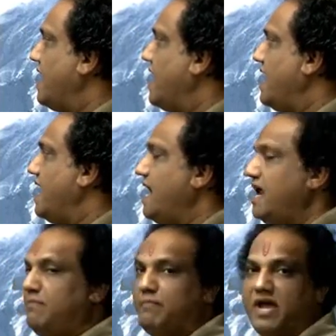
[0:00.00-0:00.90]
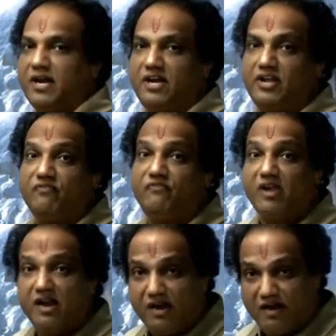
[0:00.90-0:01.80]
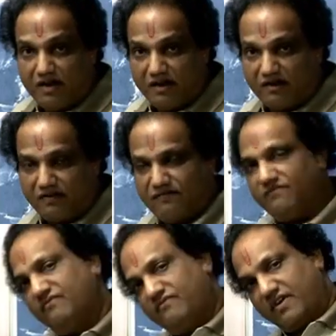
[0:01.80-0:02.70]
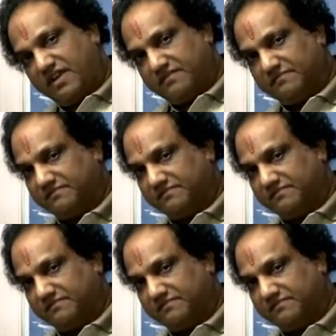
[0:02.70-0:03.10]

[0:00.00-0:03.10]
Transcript: and magnetic field. Fine.